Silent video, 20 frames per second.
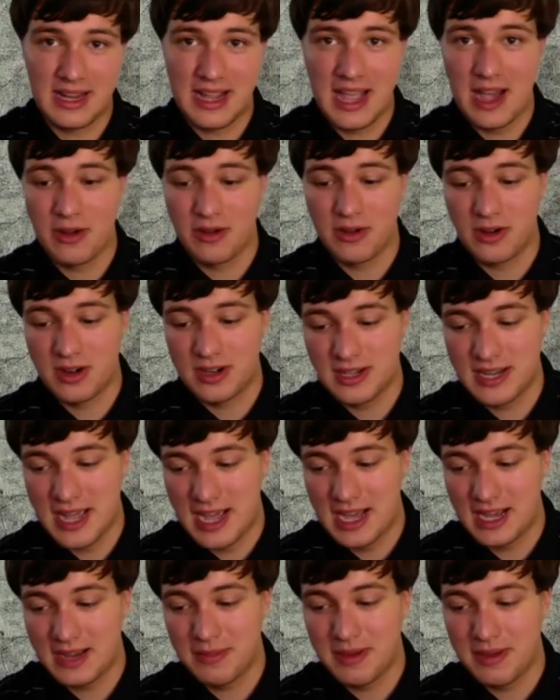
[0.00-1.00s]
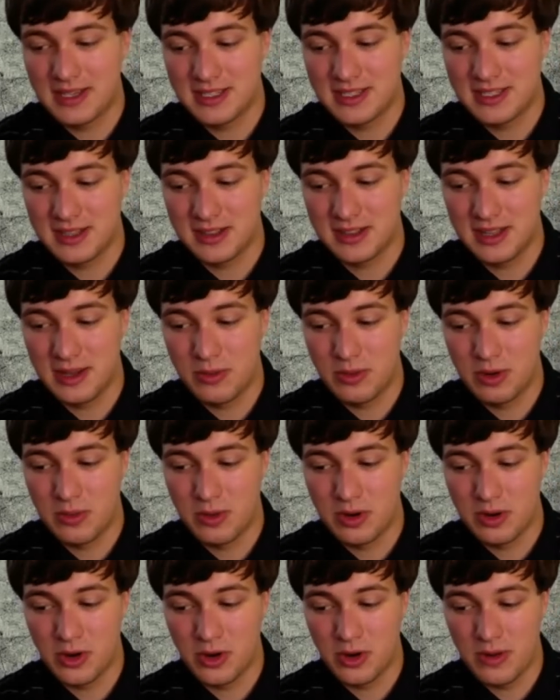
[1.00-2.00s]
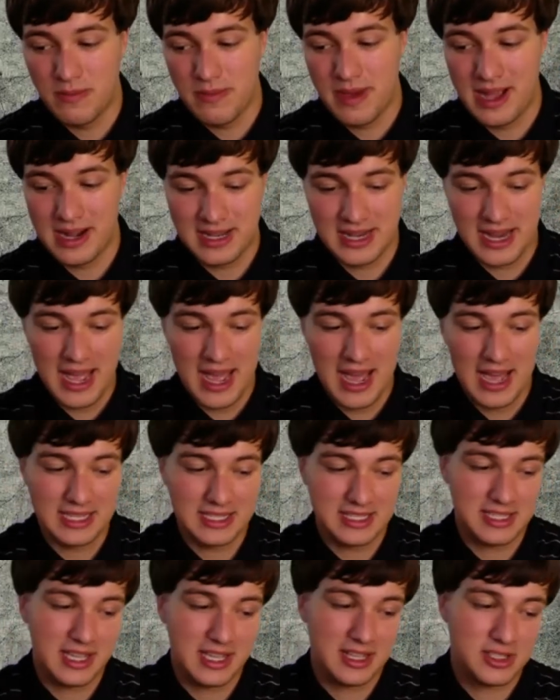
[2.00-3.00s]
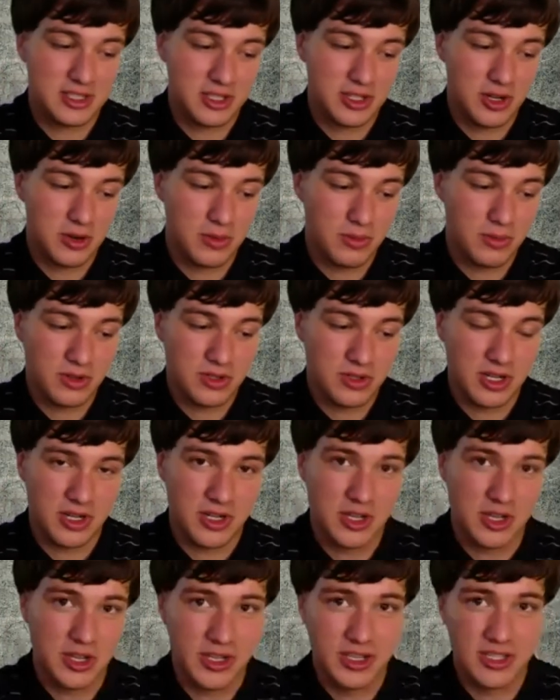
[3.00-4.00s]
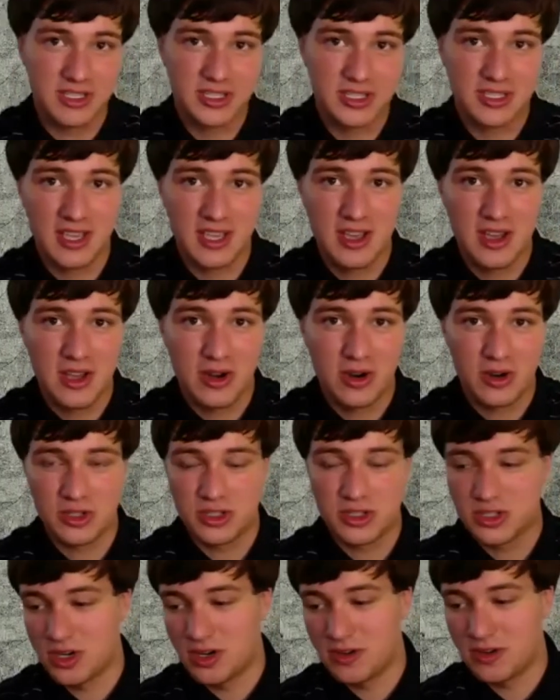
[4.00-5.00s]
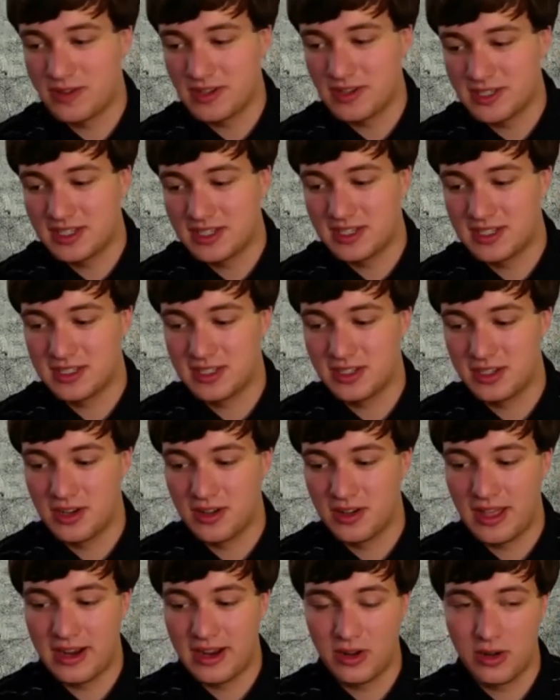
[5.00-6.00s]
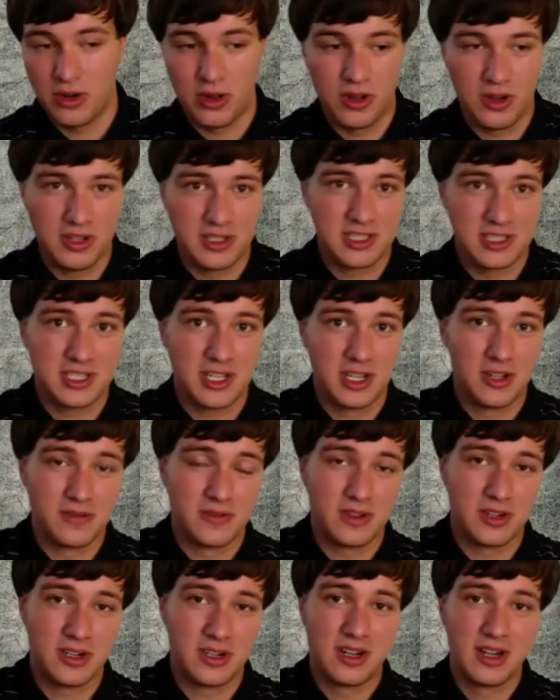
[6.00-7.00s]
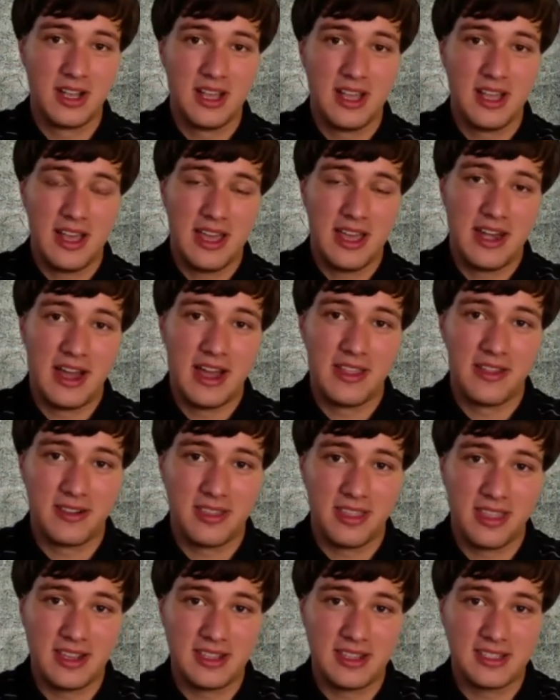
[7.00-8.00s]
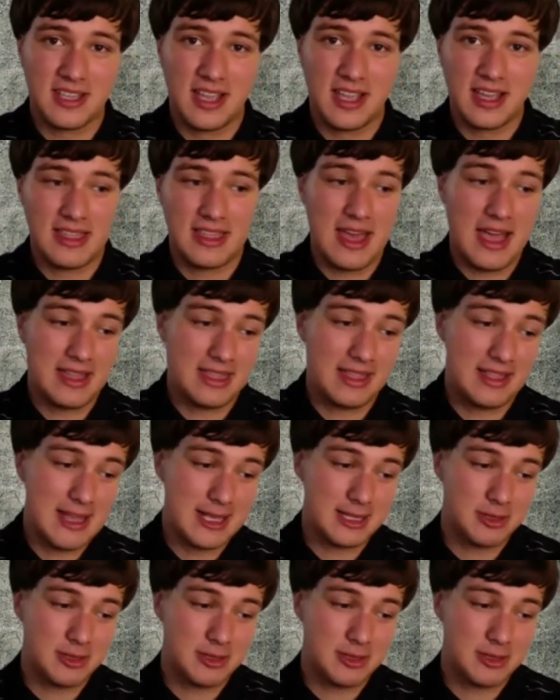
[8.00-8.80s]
counterattack, basically, where we're going back to assets, you know, to goods or services, you know, like gold and silver and other things like that. I think